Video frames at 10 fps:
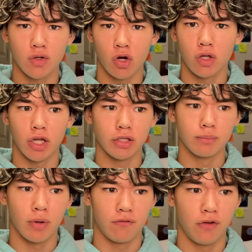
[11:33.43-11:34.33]
aren't like
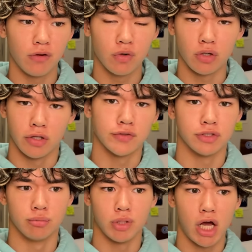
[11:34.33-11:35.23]
my favorite unless
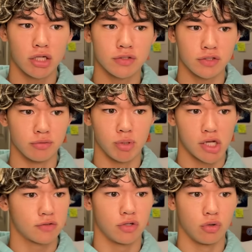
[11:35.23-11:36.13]
they're blocks because
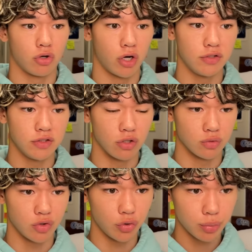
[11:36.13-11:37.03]
blocks go crazy, go
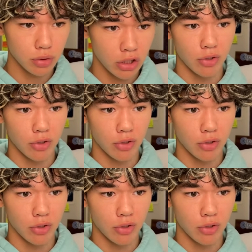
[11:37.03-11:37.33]
stupid.